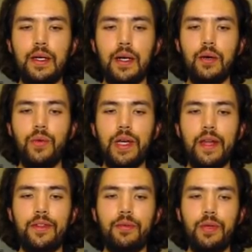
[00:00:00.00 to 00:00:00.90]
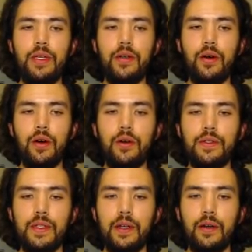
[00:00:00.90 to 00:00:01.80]
we got 3
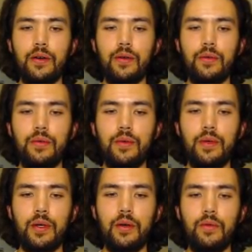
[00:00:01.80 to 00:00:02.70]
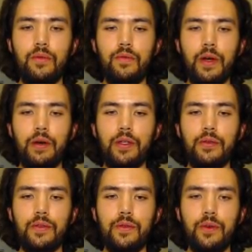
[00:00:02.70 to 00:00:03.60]
cards that are very
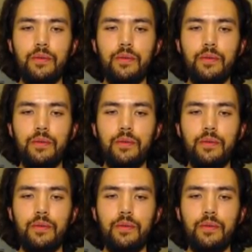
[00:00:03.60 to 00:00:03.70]
useful.